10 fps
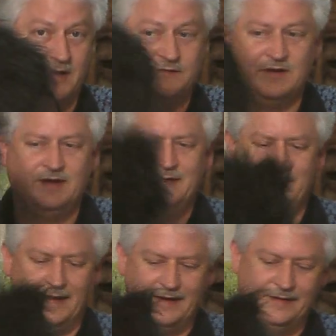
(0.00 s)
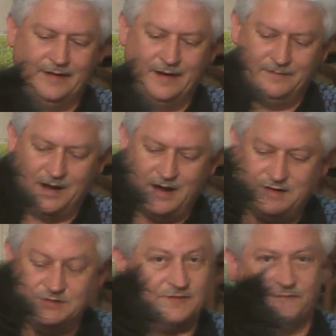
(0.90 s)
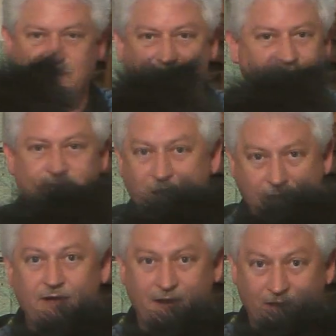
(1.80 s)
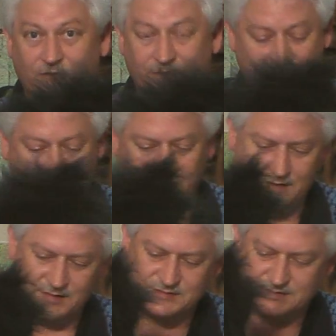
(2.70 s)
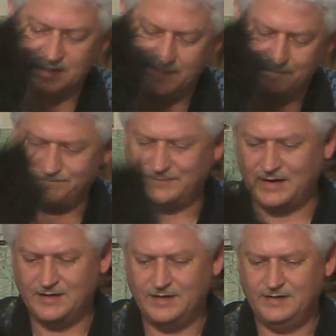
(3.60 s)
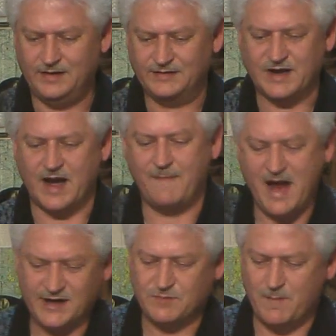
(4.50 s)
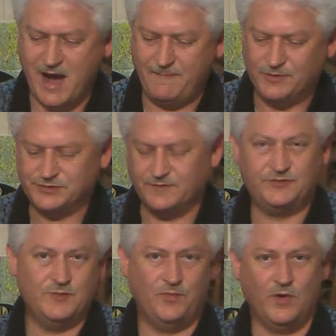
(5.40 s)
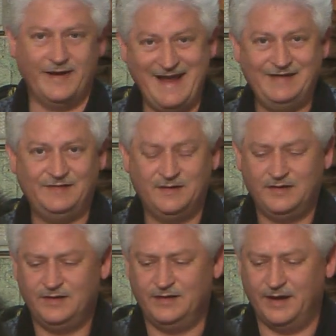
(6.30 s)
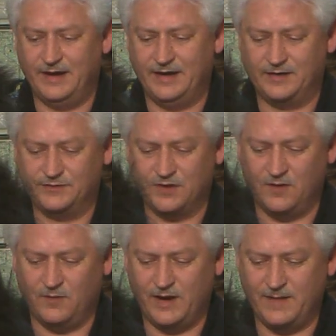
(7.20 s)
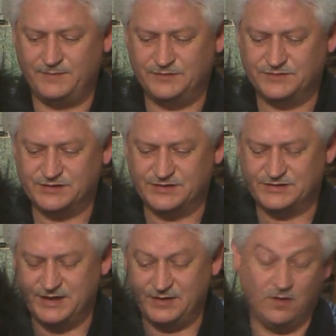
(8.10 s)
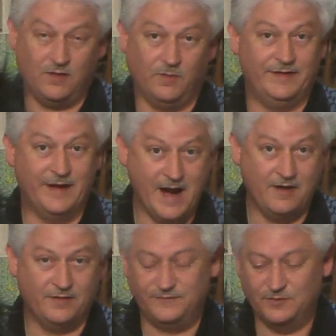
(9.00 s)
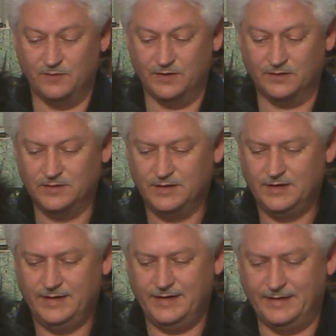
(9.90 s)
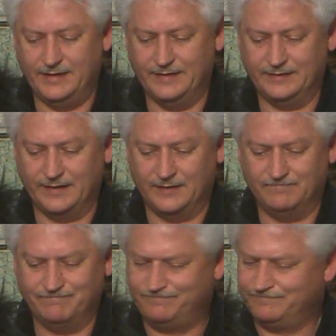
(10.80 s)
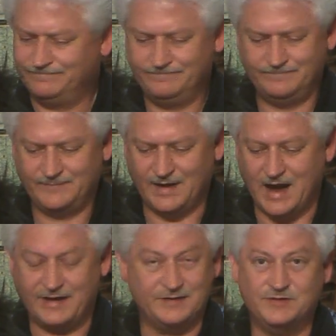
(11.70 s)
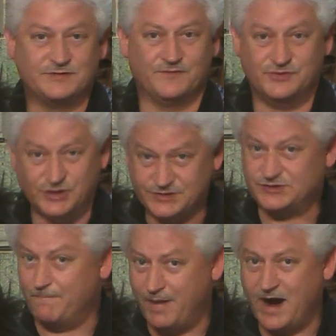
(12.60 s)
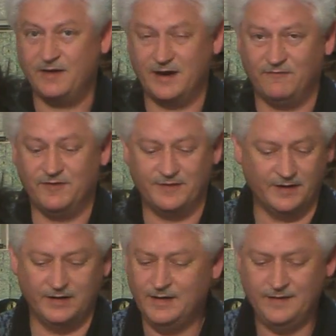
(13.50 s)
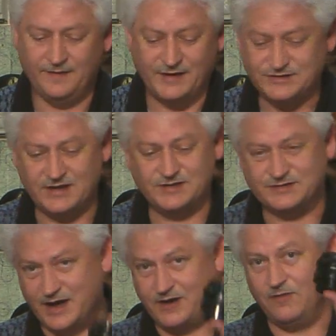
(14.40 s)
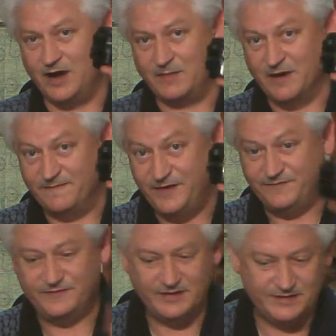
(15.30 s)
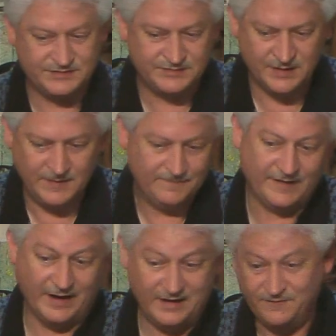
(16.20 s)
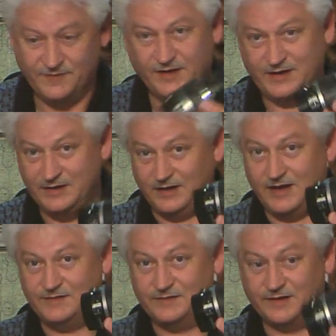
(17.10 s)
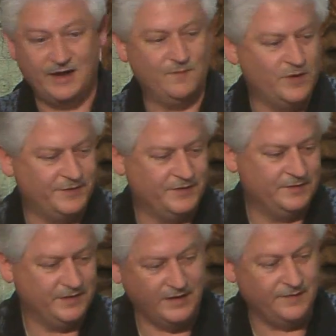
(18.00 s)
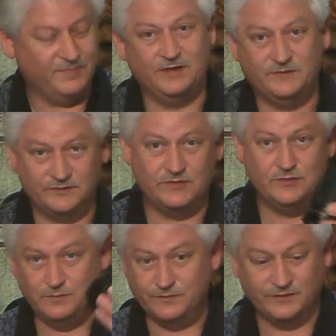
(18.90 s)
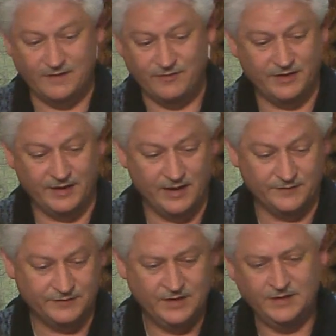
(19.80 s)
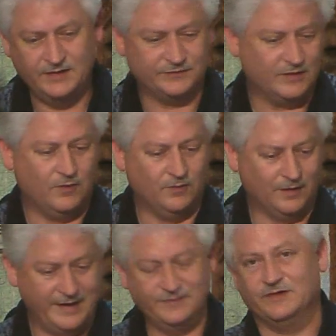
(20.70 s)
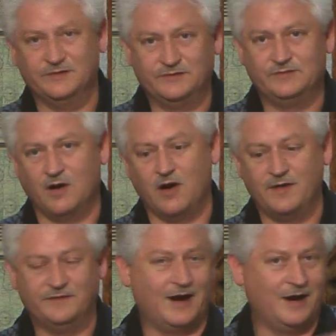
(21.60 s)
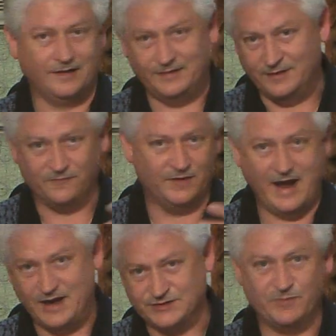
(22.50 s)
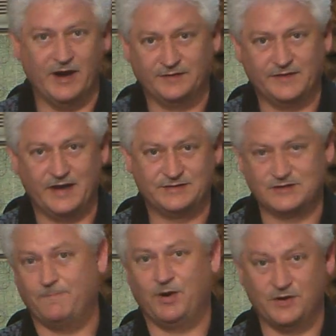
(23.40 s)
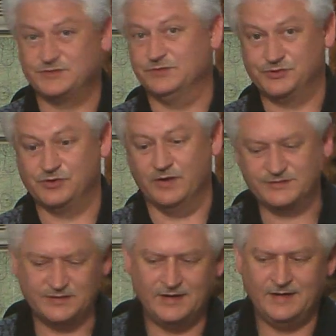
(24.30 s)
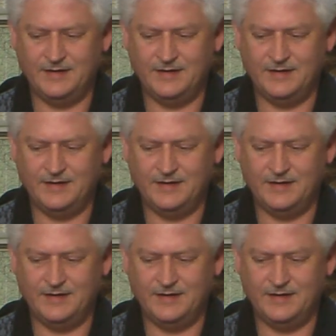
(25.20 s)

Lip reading: lens, and I use it for just about everything. It's got a maximum aperture of 2.8, and it goes all the way up to 16, or all the way down, if you will. And I can use it for just about everything. That's not to say I don't like my 50s, and even the kit lens that came with it, and the big zooms and everything else. So lenses are an entirely different aspect. That's a personal choice